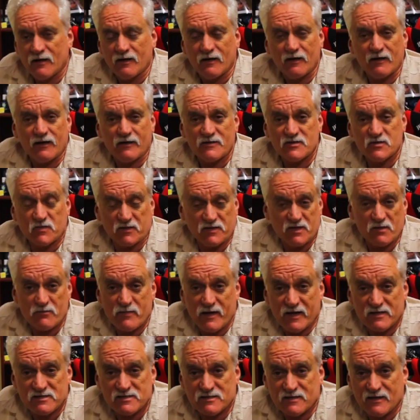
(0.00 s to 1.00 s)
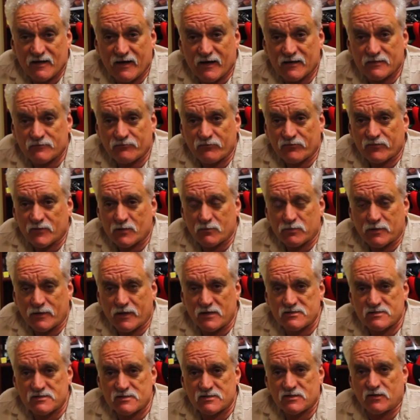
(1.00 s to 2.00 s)
That's when the bass start.
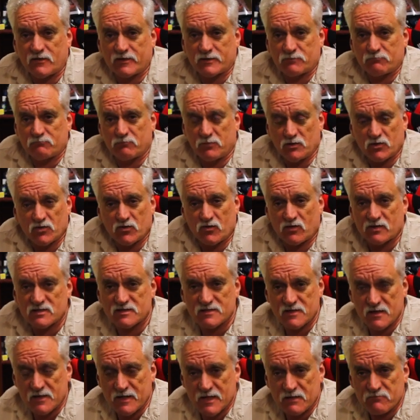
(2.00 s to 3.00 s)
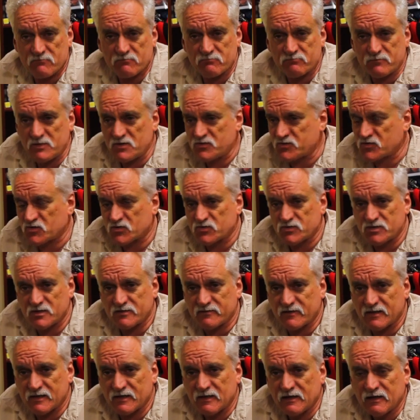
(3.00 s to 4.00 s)
Places like Blue Rock Dam, Mitchell
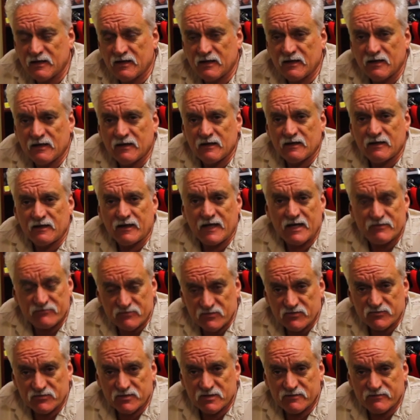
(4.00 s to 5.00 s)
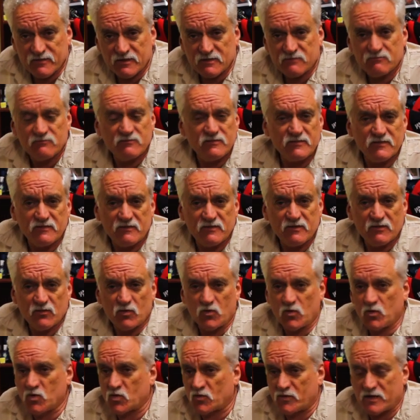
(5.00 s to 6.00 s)
River, Avon River,
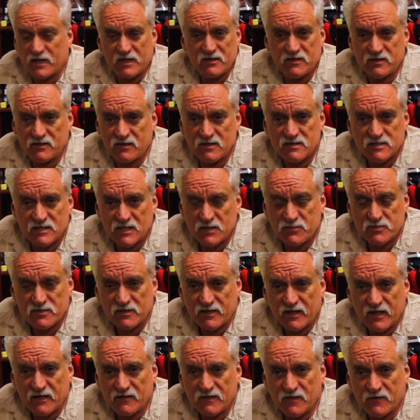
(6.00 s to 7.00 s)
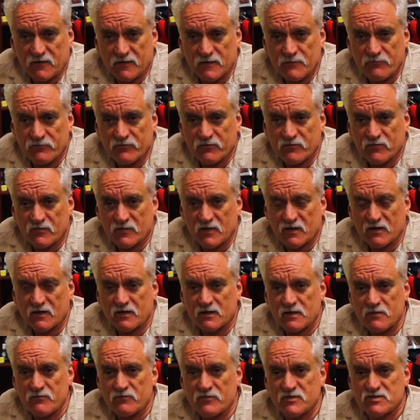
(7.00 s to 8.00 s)
all around the East Gippsland area.
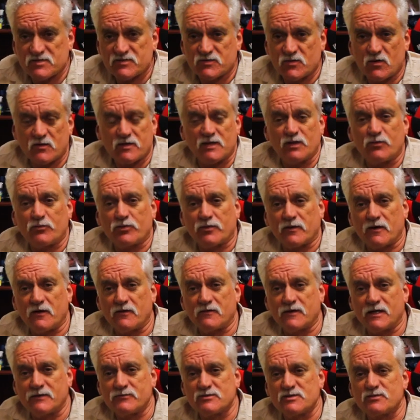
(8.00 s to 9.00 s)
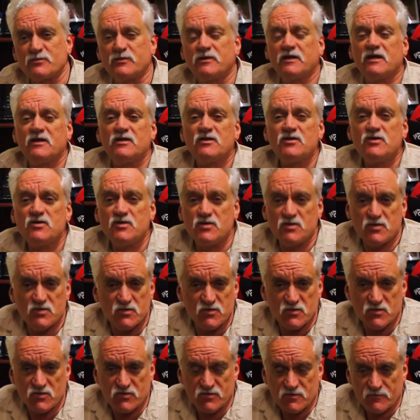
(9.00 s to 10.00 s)
The stocking program has been
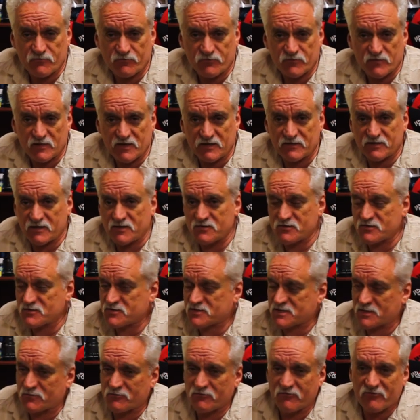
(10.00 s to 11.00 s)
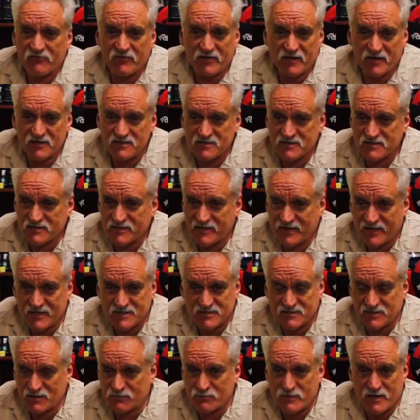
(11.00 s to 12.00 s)
huge, and there is some
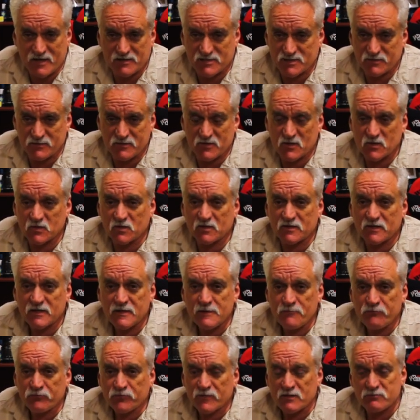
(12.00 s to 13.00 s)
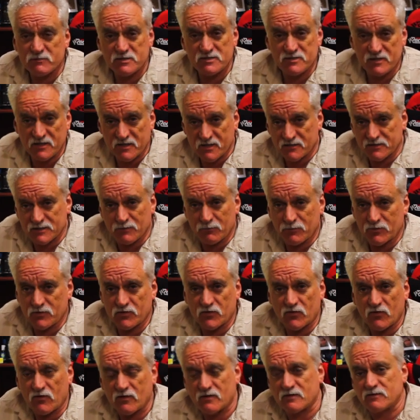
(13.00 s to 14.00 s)
fantastic bass to be caught, particularly
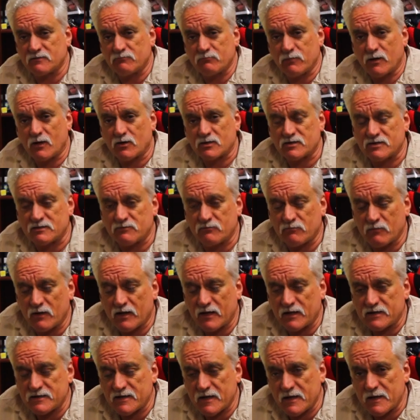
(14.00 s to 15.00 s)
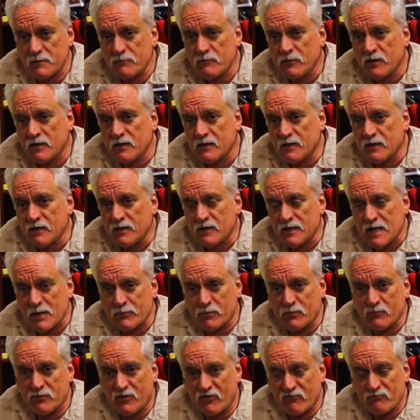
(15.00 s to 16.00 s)
Blue Rock Dam,
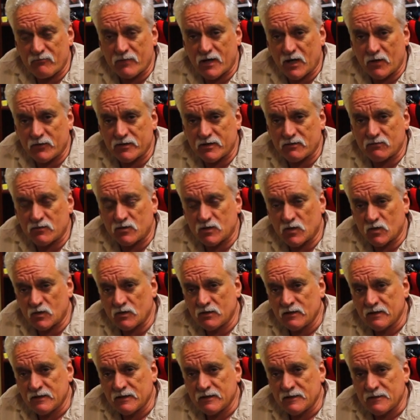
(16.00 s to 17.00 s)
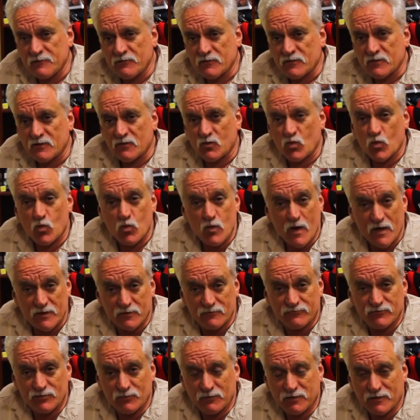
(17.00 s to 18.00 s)
up above Maui and Morwell.
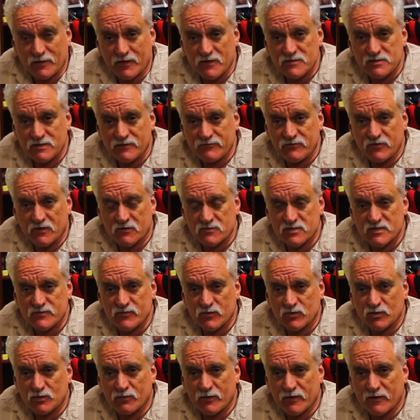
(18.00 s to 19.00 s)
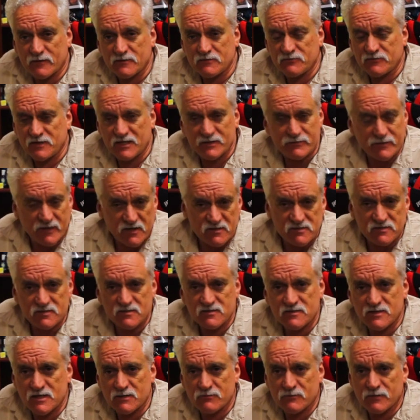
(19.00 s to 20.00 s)
Wonderful place if you've got a small boat. In amongst the
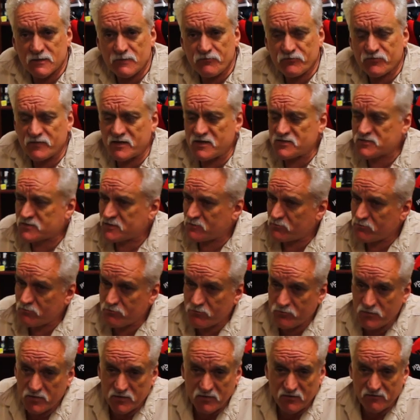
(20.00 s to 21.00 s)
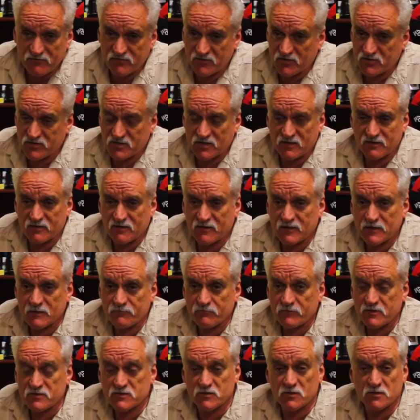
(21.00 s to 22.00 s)
timber, there's some big fish in there.
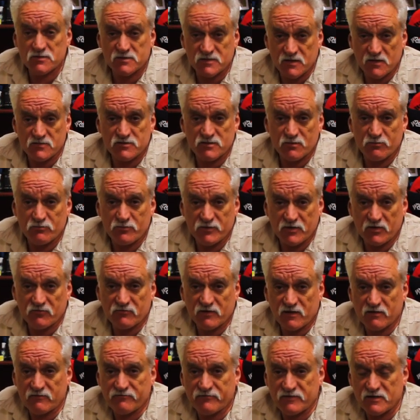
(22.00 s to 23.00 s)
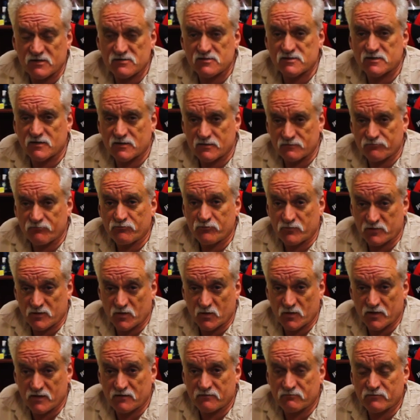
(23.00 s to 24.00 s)
There's also some big redfins, so
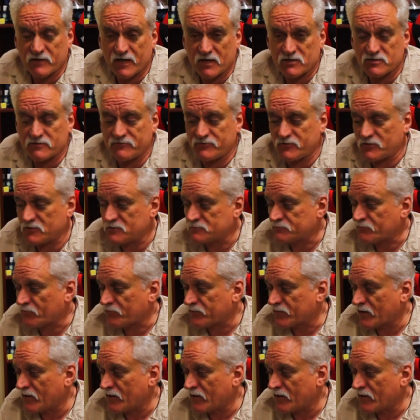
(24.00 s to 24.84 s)
beware, catch a few.